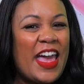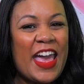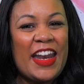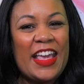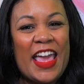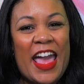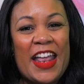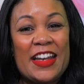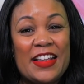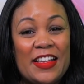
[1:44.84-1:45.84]
And
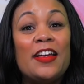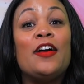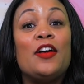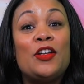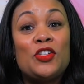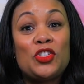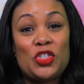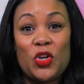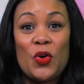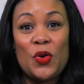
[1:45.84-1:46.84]
again.
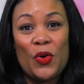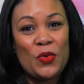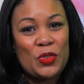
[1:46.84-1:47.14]
Choo,